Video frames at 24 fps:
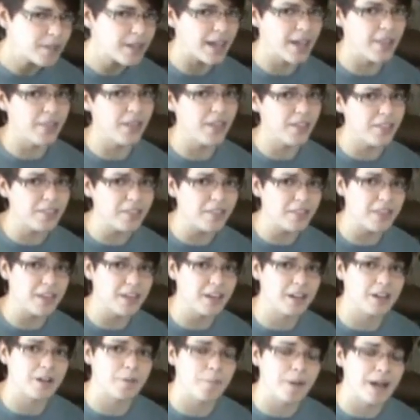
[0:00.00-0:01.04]
And this is going
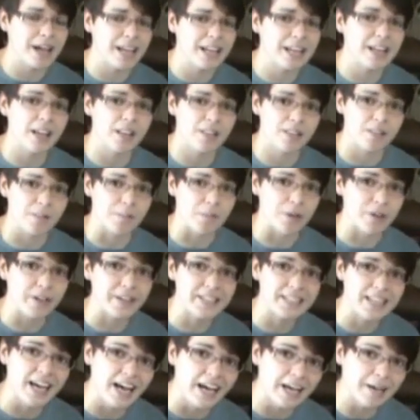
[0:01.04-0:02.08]
to depend on some
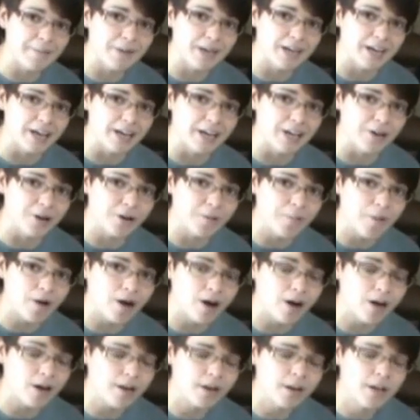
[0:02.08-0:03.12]
good timing on your
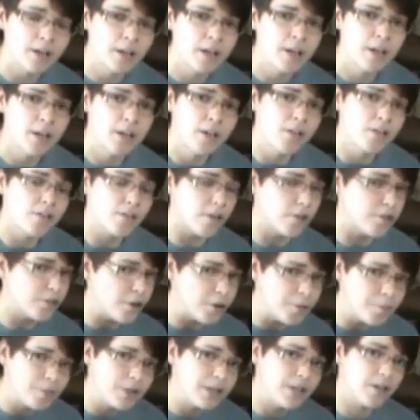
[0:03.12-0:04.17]
part. So
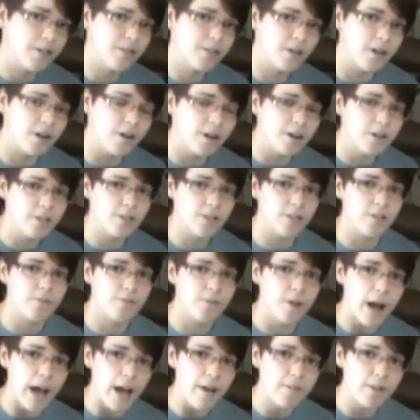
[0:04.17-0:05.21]
don't be discouraged if
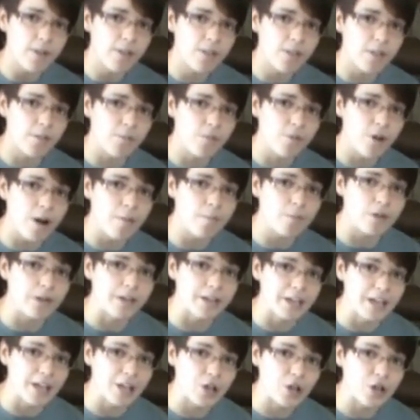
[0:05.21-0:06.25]
you're having some trouble
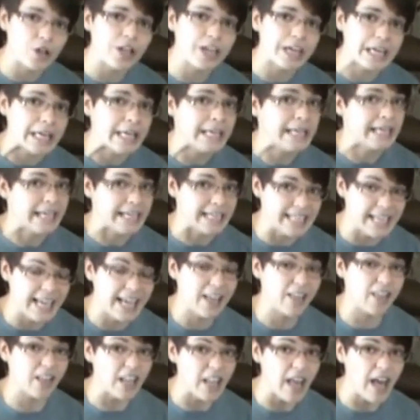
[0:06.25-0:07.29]
initially. It
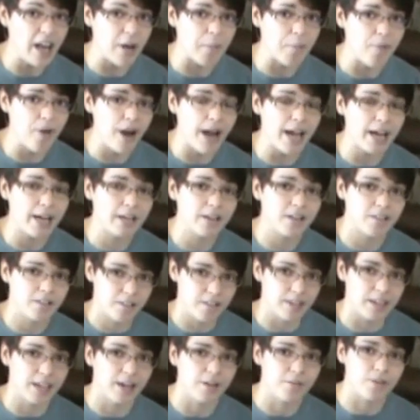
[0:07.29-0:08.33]
takes a lot of practice
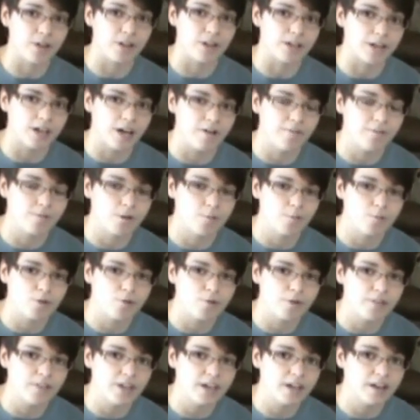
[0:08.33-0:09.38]
to get really comfortable
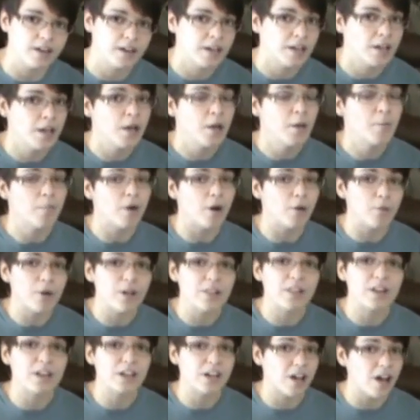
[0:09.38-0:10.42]
with it. But
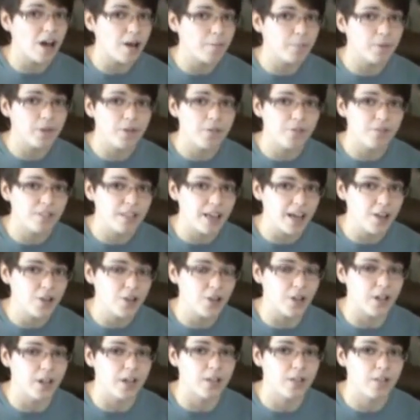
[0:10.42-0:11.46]
within a couple of
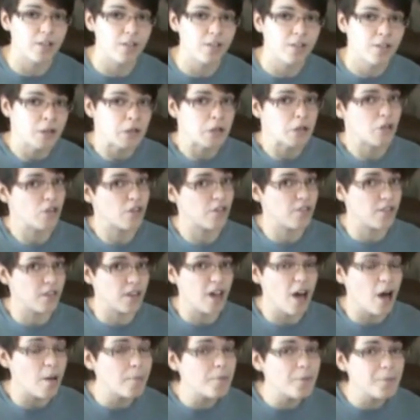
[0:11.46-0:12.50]
sessions, just a
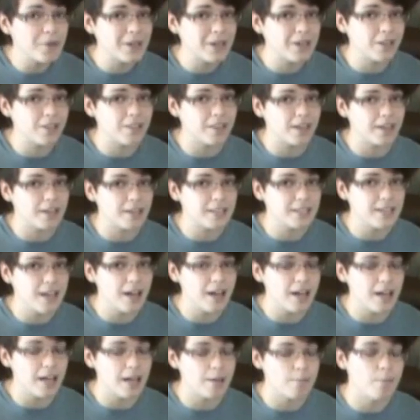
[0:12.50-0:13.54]
couple minutes at a
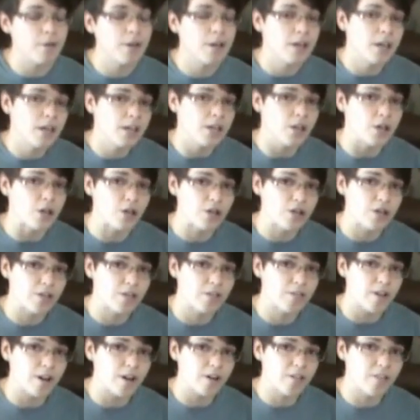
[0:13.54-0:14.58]
time, you should
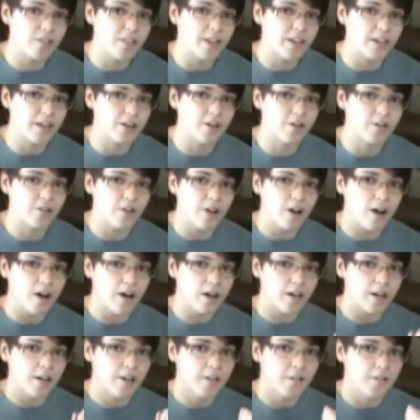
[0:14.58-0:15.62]
start seeing your
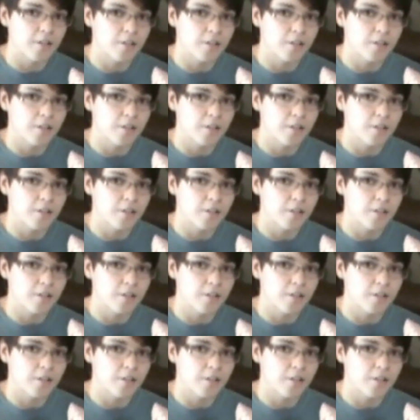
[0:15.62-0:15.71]
dog